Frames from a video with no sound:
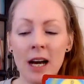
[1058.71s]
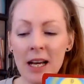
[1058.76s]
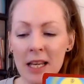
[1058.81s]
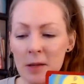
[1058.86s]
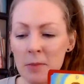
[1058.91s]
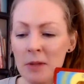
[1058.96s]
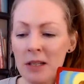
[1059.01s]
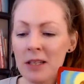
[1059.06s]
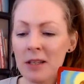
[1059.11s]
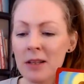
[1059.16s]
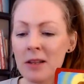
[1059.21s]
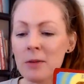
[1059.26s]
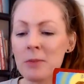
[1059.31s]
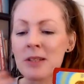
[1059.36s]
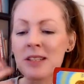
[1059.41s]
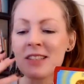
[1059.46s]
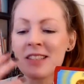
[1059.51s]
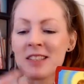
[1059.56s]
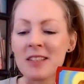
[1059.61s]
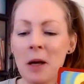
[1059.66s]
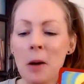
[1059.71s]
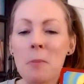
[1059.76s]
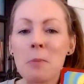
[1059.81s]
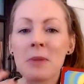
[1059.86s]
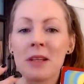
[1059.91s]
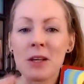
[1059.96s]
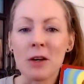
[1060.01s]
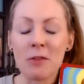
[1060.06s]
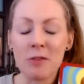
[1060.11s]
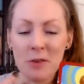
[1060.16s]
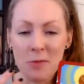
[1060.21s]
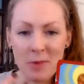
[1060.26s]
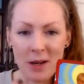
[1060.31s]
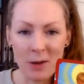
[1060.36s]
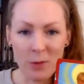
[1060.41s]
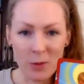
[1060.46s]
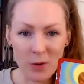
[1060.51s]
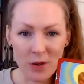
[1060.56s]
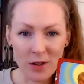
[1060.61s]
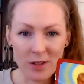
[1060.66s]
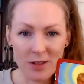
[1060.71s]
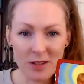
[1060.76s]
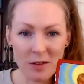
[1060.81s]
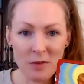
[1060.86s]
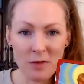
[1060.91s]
am a little bit stumbly over my words.